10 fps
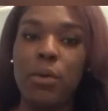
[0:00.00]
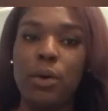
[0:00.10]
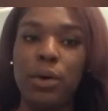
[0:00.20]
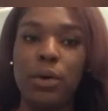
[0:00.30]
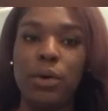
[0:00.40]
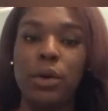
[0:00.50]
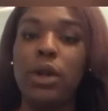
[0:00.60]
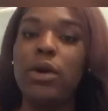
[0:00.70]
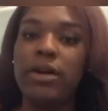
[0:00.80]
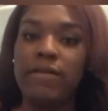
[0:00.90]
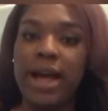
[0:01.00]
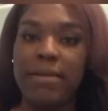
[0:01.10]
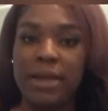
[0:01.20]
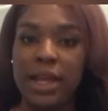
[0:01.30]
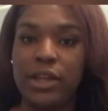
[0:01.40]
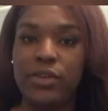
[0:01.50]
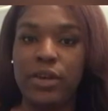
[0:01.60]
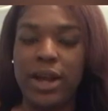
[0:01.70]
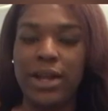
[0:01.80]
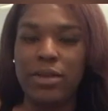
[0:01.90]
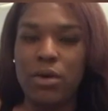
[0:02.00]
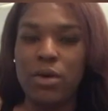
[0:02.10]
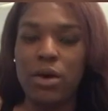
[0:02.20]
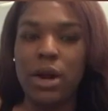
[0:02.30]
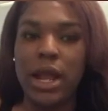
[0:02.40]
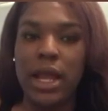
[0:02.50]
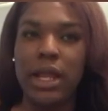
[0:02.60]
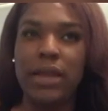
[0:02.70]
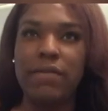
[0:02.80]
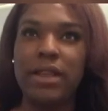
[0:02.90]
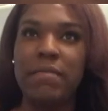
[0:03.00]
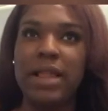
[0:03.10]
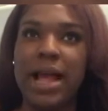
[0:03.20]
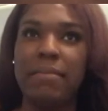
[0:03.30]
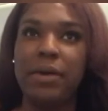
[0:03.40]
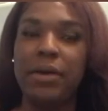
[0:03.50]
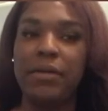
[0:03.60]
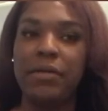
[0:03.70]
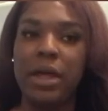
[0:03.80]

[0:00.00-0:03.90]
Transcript: will glorify being trans or give some type of